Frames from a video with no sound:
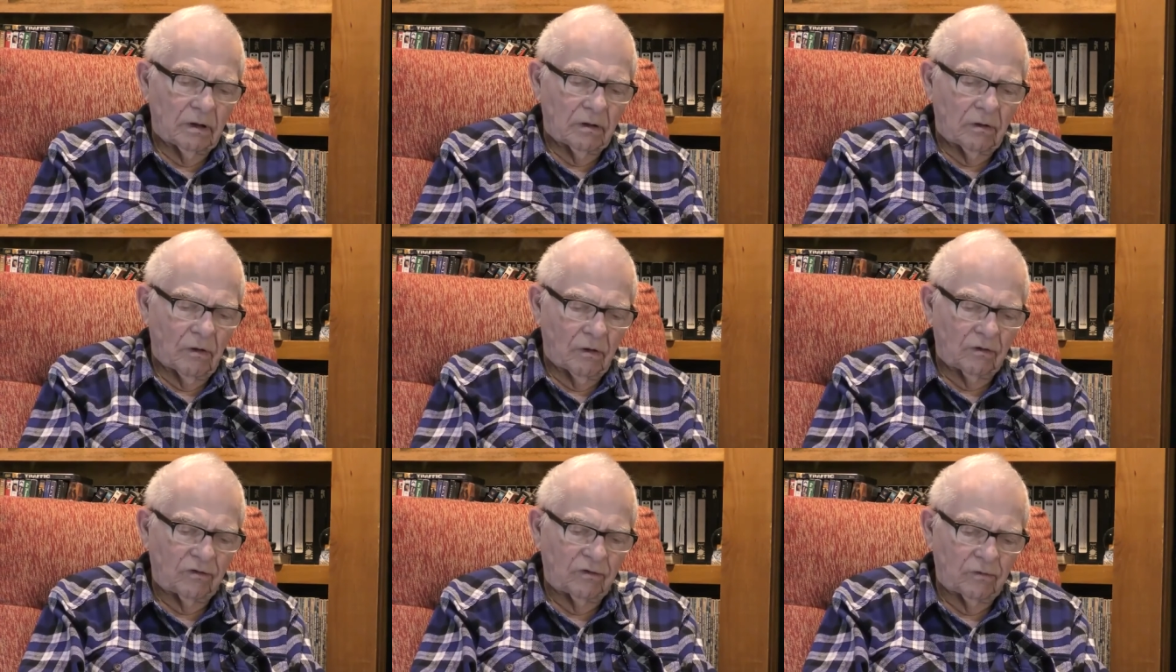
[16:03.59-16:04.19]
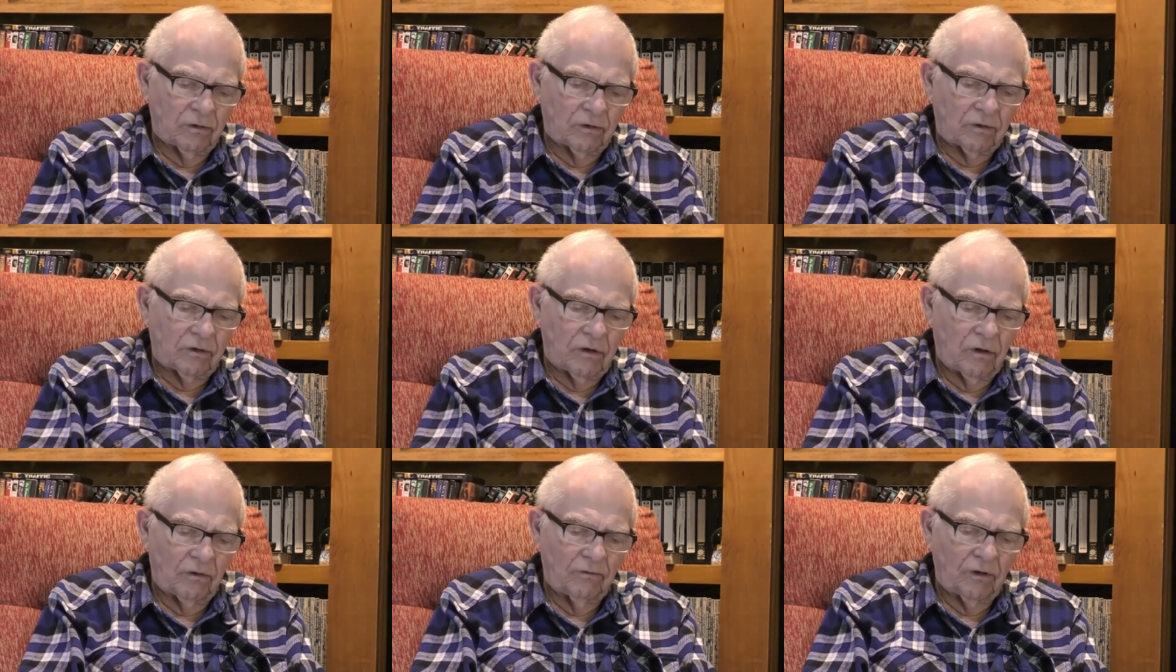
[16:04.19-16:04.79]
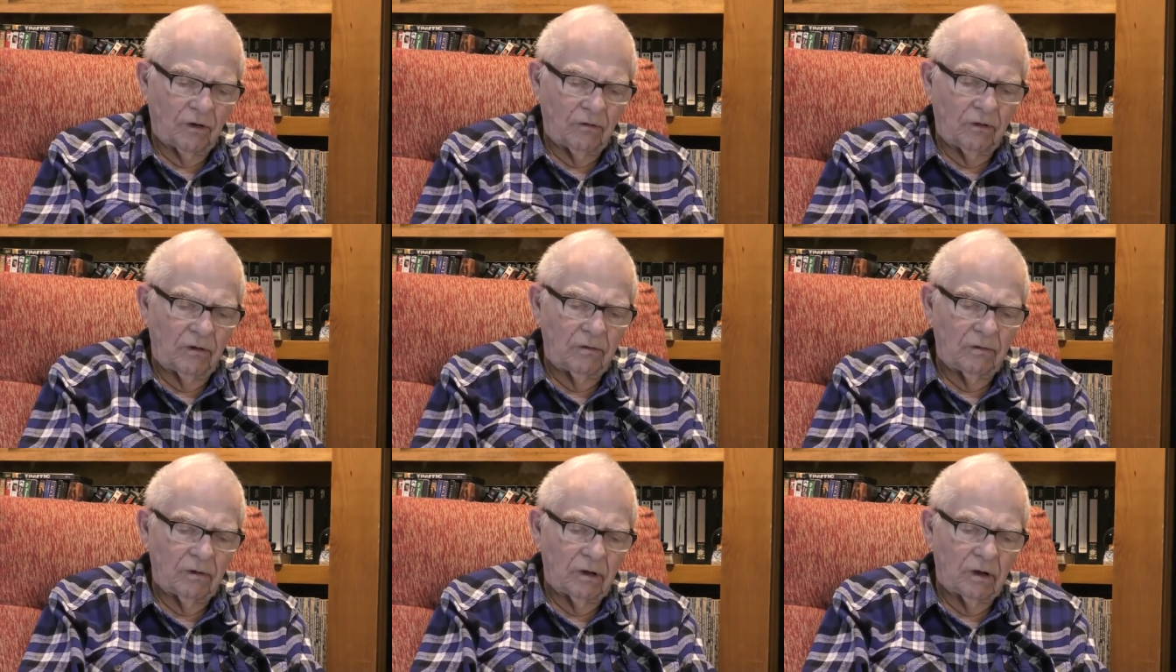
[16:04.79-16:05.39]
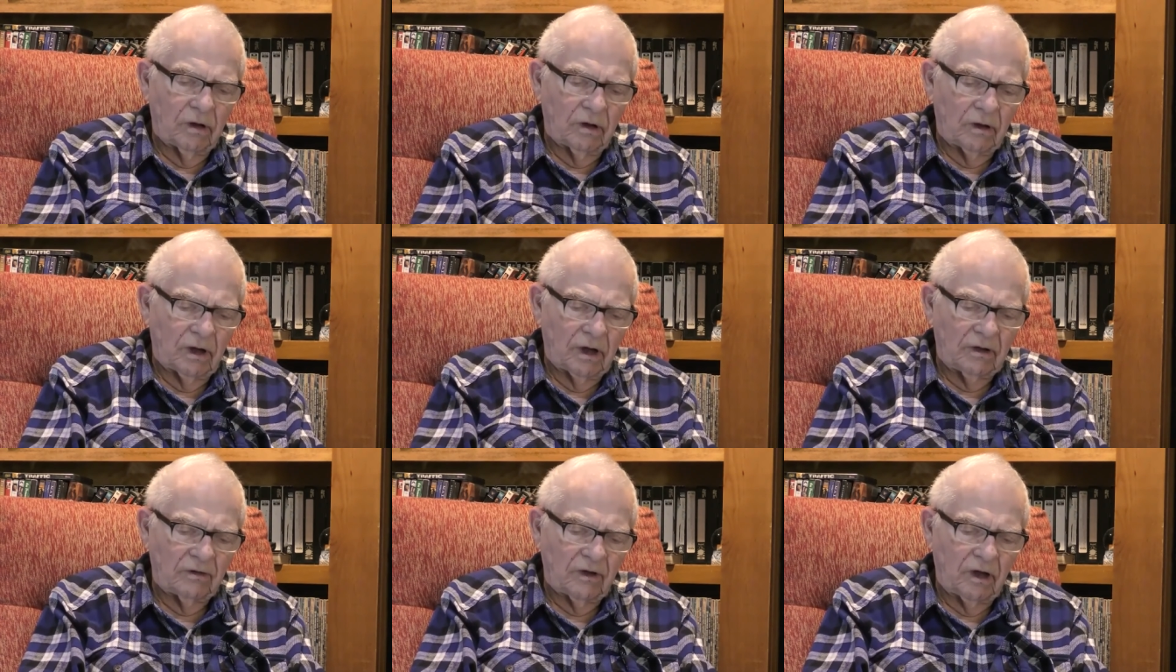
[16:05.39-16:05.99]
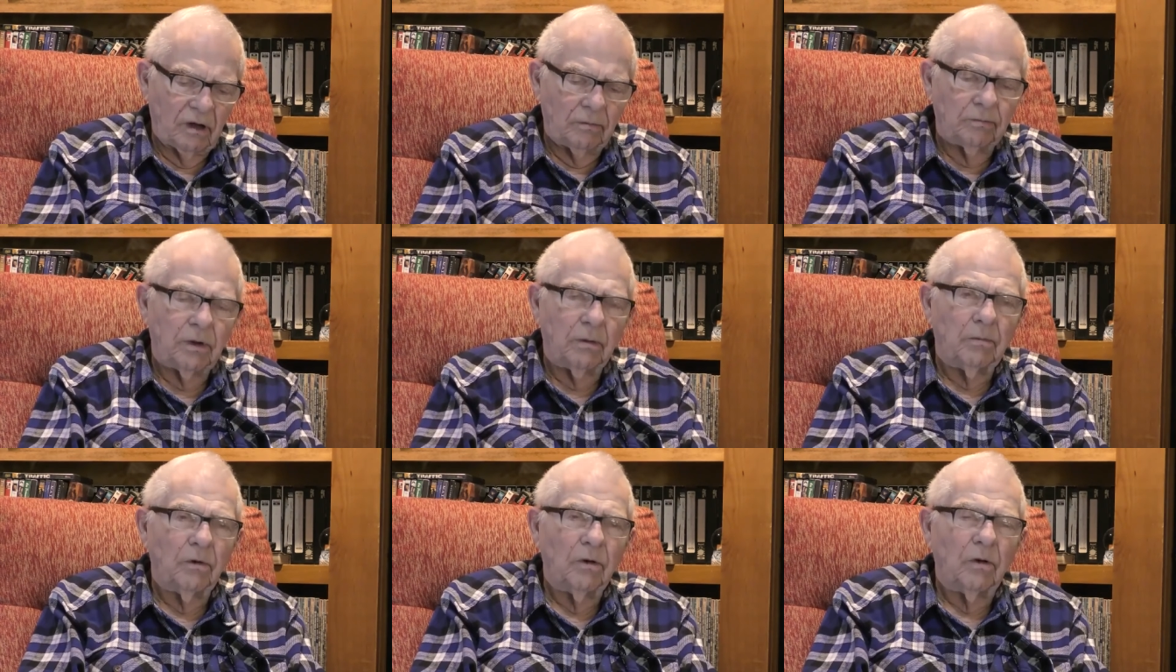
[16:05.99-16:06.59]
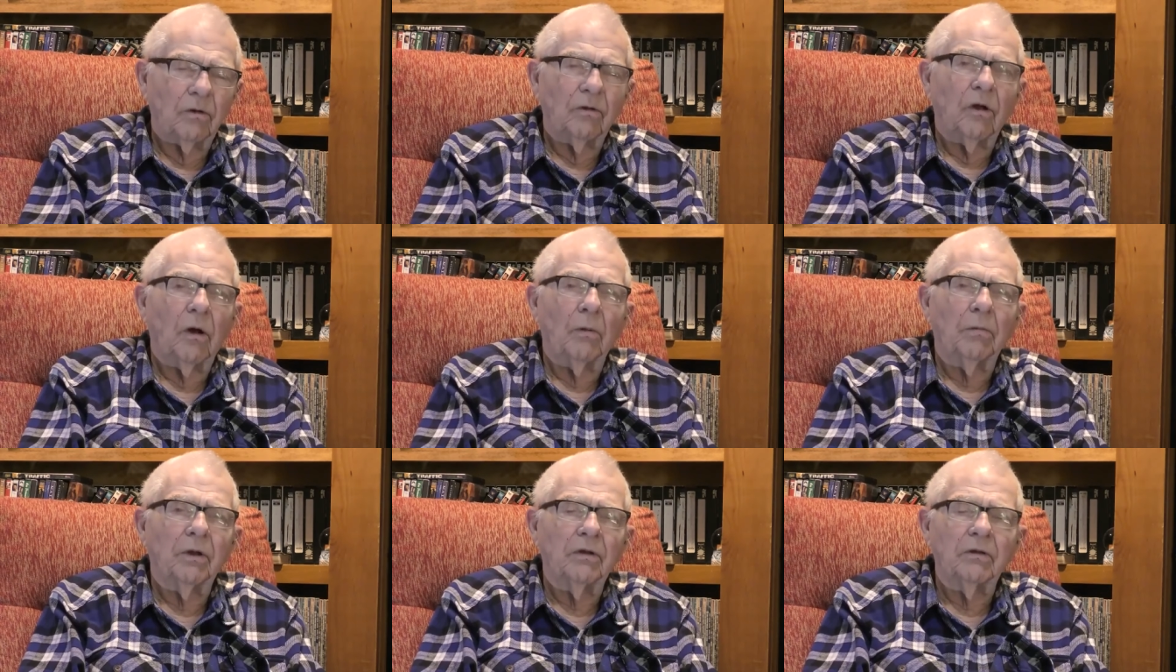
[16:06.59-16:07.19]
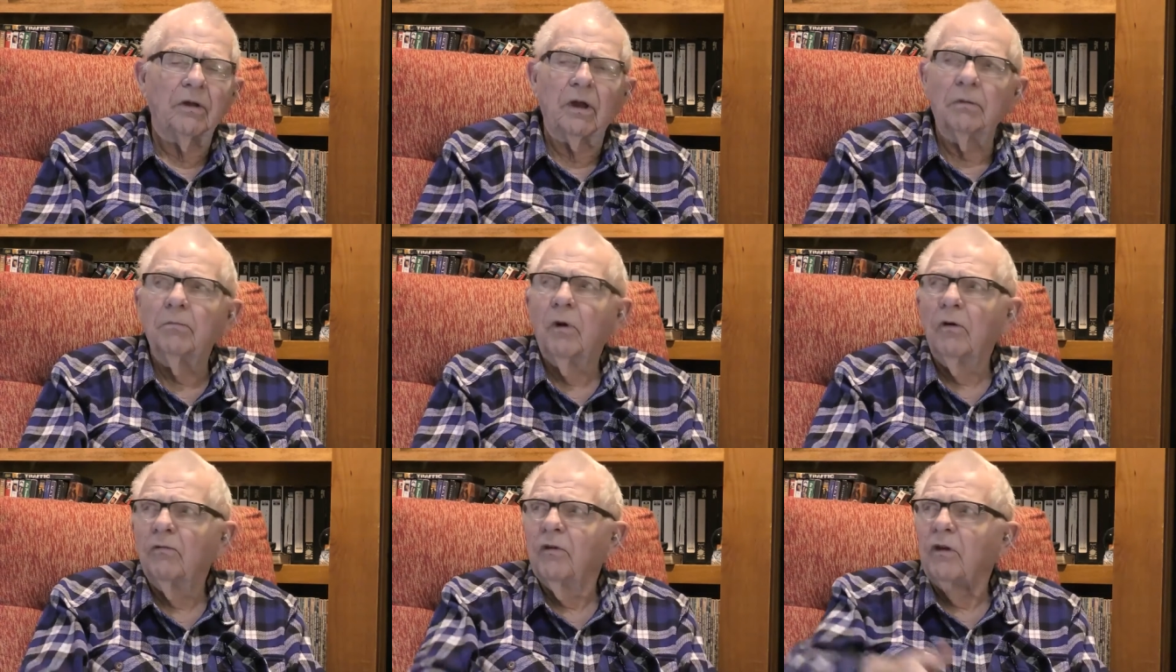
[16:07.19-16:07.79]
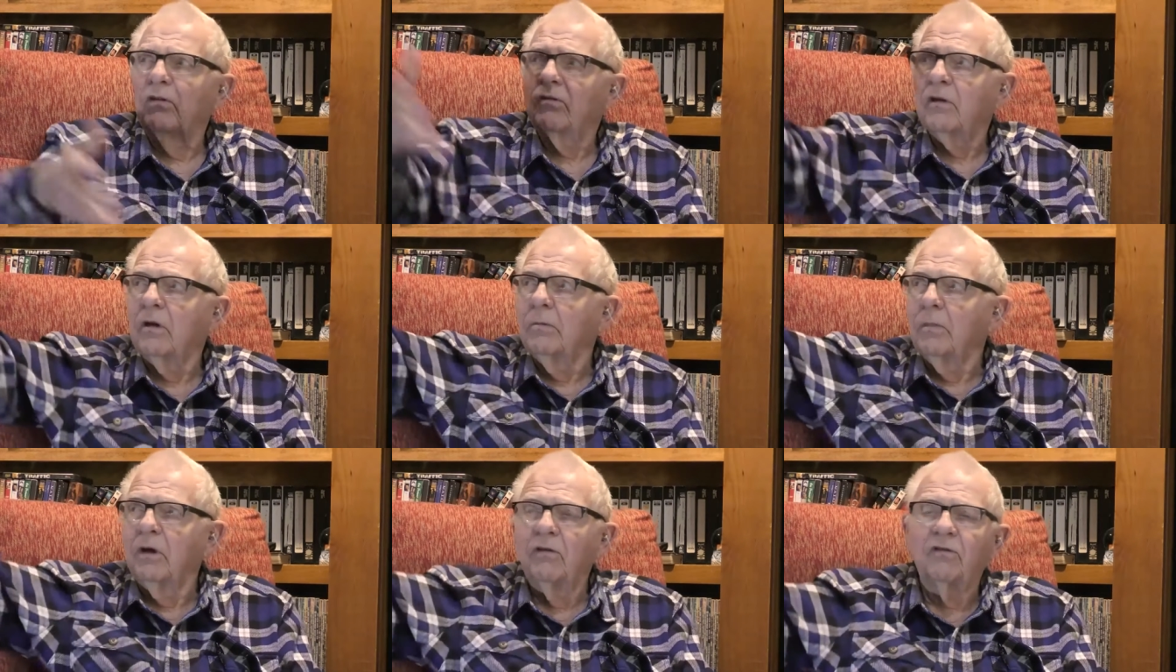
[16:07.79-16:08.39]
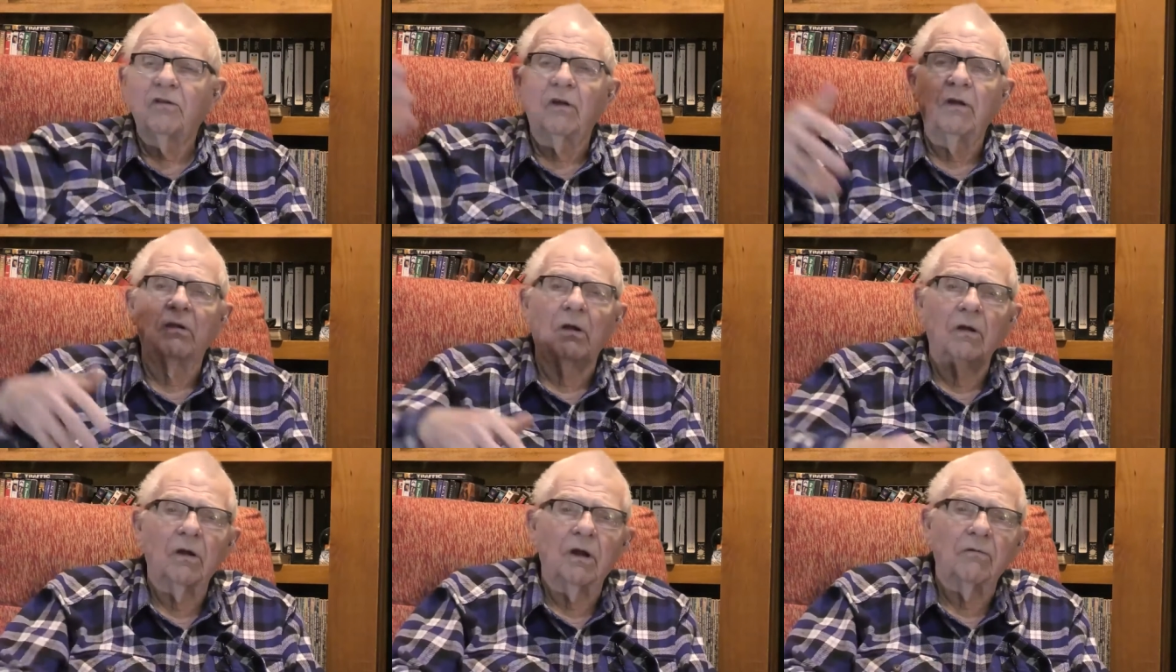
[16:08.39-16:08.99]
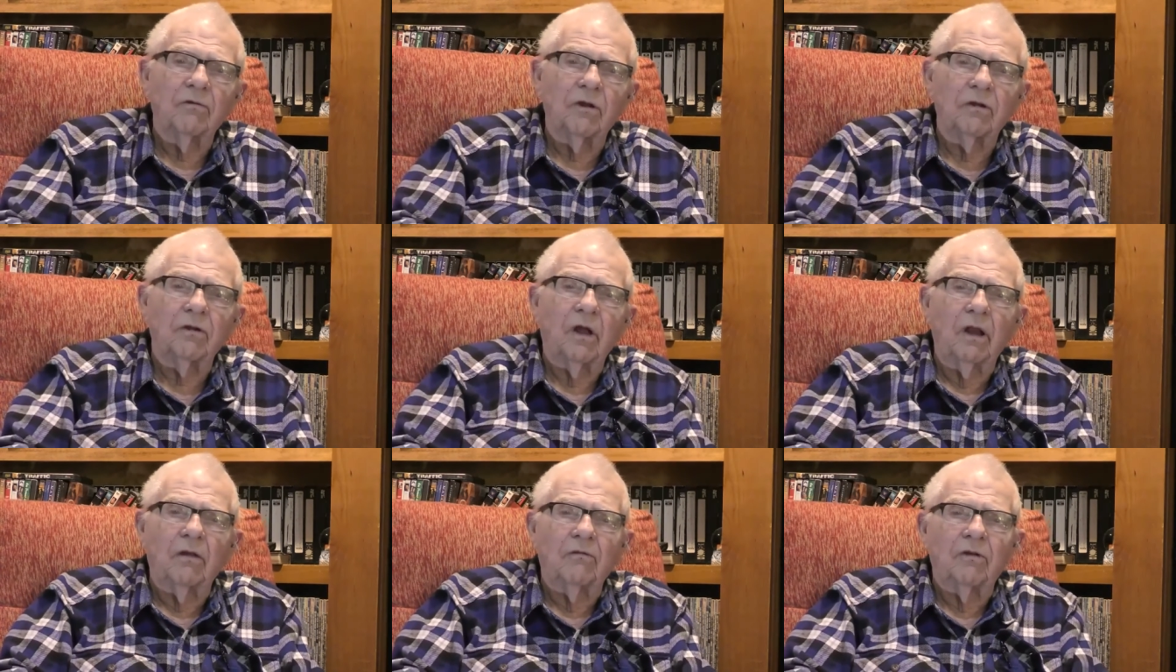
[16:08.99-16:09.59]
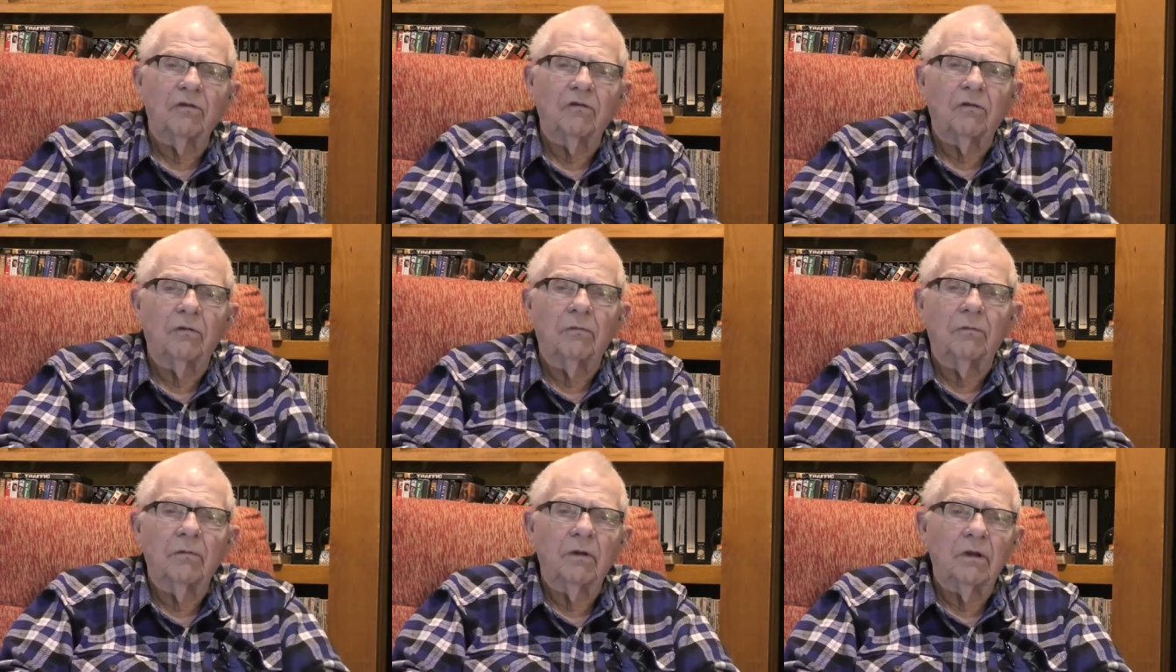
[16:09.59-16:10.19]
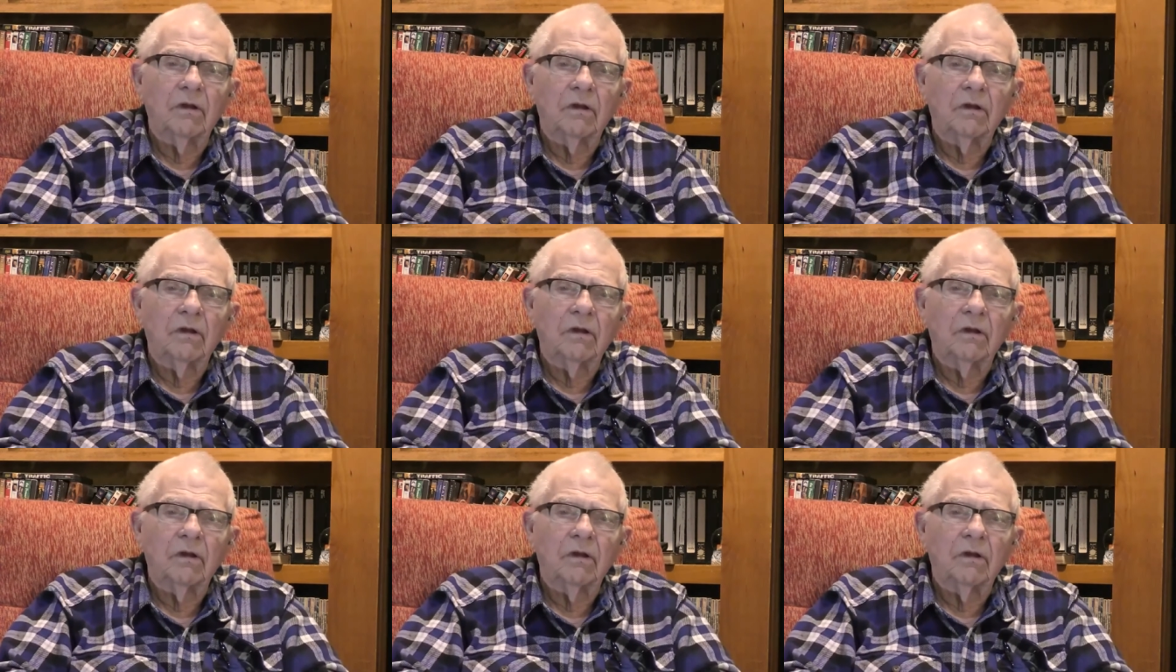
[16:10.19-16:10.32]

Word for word: Of course, with COVID-19, people don't know, but then movies can be seen on every television